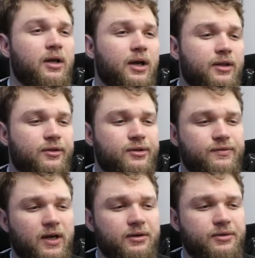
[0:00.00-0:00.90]
and those
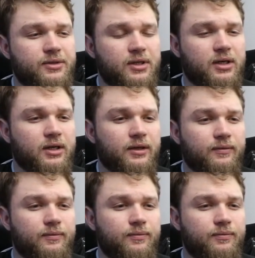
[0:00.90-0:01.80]
values are
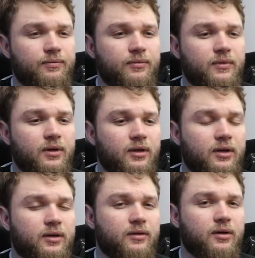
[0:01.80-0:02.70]

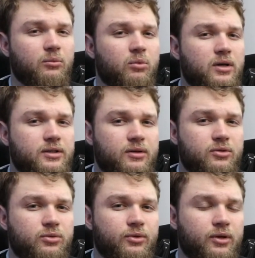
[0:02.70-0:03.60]
the ones I
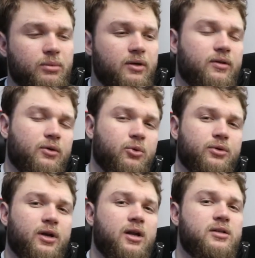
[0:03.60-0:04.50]
was talking about, the
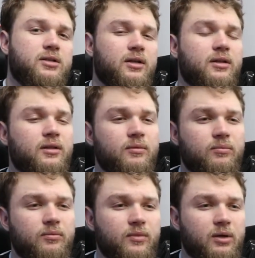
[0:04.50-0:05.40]
coordinates in
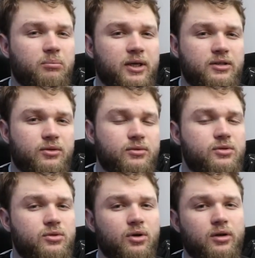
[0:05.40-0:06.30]

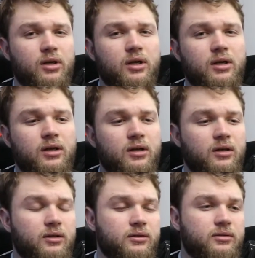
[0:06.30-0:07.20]
pixels, not in,
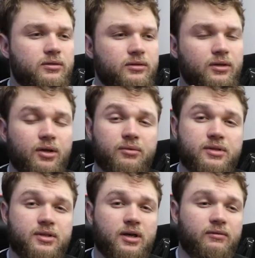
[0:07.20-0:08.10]
you know, in
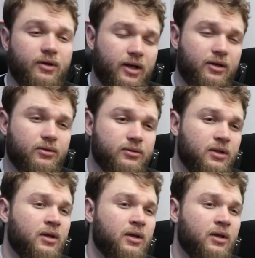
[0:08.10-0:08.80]
servo angle.